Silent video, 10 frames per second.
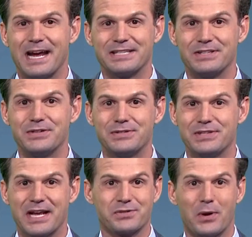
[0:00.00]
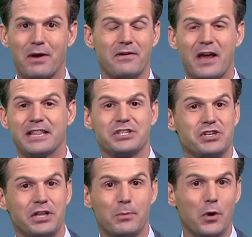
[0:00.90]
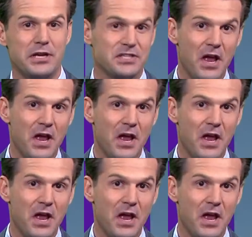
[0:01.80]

nice news, and that's why we've had the chilly mornings